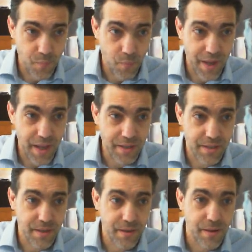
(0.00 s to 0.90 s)

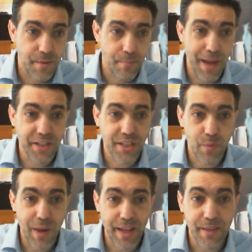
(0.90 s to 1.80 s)
Whereas bud
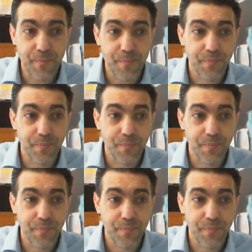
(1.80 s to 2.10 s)
swelling